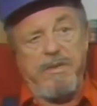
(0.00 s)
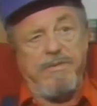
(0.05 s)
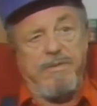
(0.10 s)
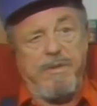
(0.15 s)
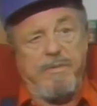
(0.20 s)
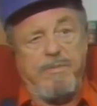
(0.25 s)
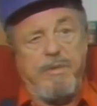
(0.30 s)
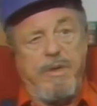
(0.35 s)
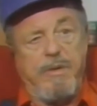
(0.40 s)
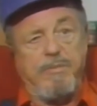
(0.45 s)

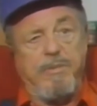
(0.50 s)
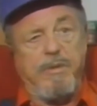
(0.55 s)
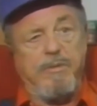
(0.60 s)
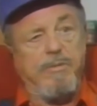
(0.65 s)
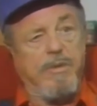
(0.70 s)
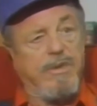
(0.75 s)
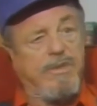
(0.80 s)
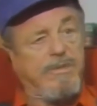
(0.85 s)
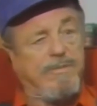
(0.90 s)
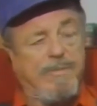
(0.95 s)
of the people
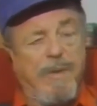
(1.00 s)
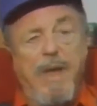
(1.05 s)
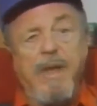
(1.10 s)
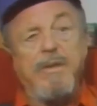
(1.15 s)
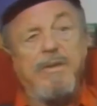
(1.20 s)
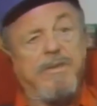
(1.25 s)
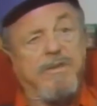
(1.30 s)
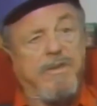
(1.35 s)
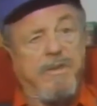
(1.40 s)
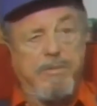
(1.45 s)

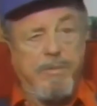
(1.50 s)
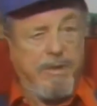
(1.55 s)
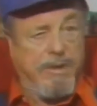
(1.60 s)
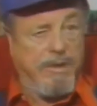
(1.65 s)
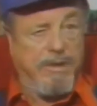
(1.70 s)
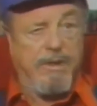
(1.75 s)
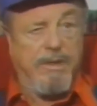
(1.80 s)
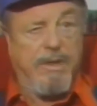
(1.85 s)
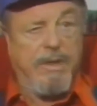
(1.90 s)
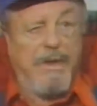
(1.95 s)

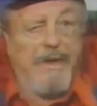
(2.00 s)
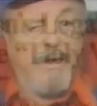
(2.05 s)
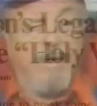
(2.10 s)
responsible,